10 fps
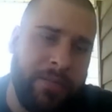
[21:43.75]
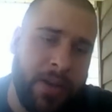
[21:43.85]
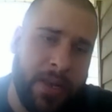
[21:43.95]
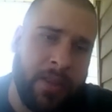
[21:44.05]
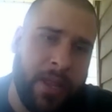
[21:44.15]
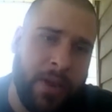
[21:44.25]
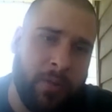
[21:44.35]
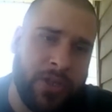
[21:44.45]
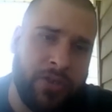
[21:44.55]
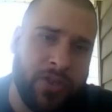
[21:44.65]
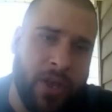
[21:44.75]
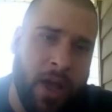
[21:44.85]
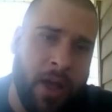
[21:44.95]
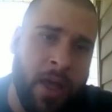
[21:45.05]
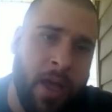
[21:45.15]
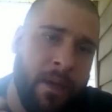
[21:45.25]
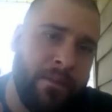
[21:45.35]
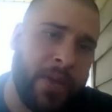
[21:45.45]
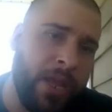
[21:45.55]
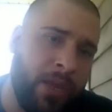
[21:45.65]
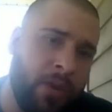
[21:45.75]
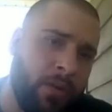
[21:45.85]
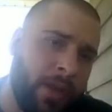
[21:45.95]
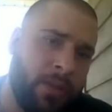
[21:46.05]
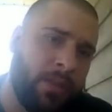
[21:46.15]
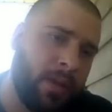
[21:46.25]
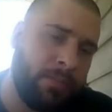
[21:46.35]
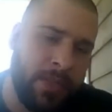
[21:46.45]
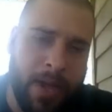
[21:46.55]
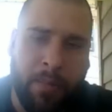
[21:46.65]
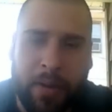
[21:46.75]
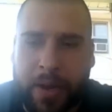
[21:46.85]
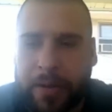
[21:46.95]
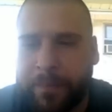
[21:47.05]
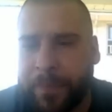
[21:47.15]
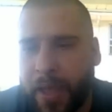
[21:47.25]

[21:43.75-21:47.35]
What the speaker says: If you didn't like what you saw, forget you, hit the thumbs down button.